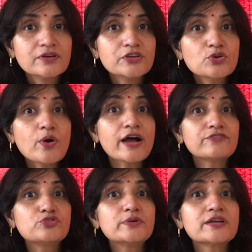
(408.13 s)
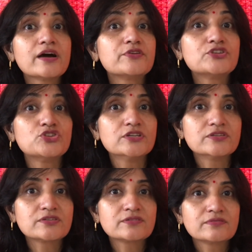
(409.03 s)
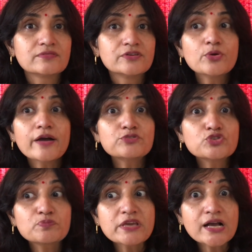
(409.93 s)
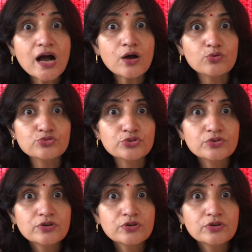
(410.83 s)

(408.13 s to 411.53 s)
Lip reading: You have to be courageous. You have to speak out.